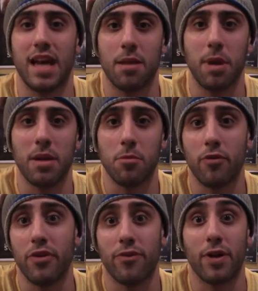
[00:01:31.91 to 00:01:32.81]
animated
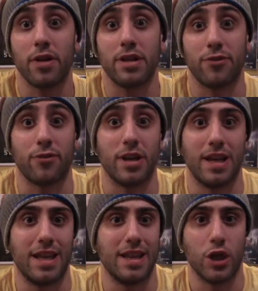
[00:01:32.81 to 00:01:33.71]
movie felt different
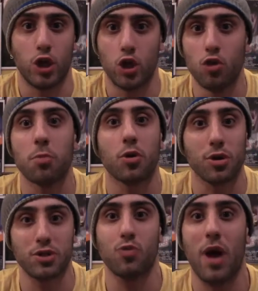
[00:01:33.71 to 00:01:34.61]
in the
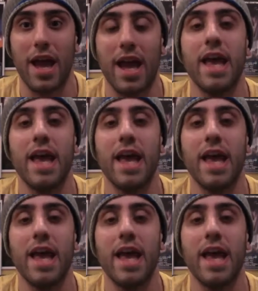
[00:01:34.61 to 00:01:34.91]
humorous way.